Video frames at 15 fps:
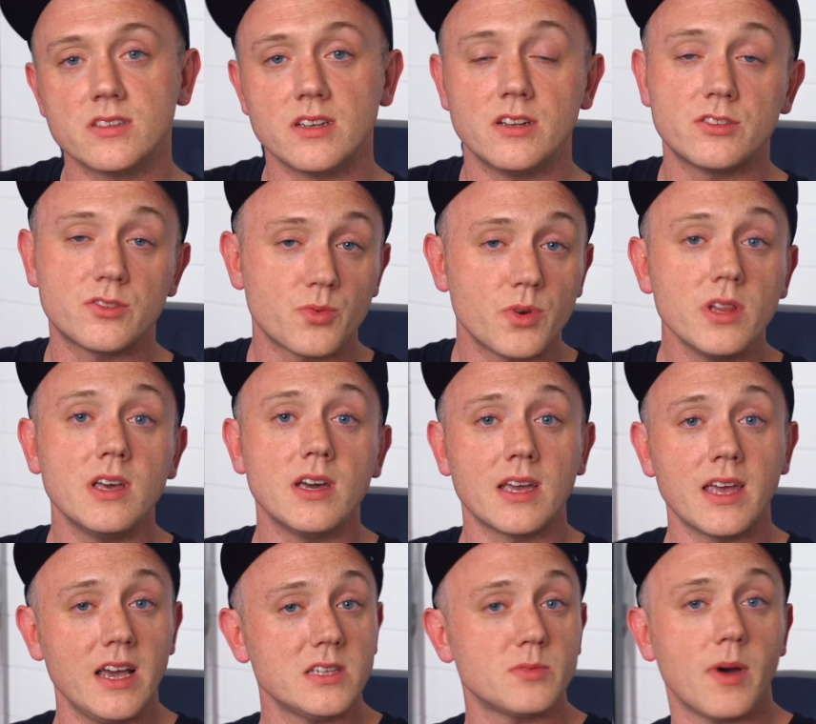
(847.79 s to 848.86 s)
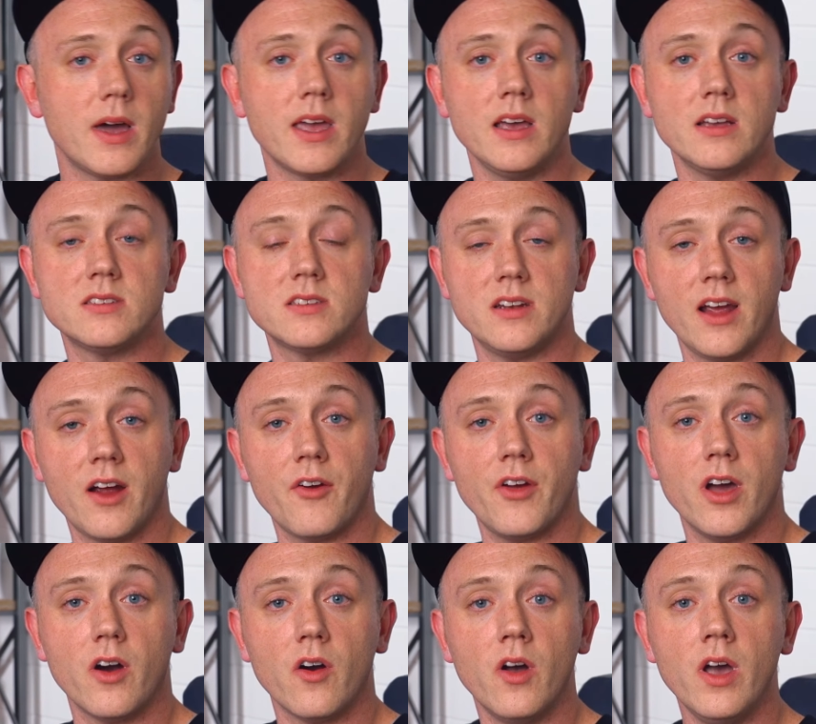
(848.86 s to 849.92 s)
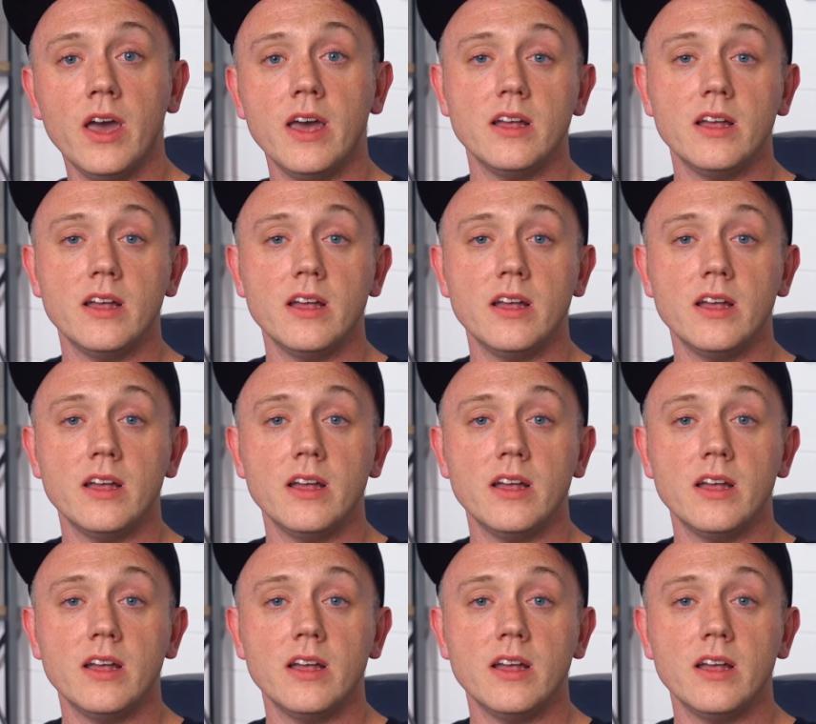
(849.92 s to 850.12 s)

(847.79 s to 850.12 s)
and it's really a case-by-case scenario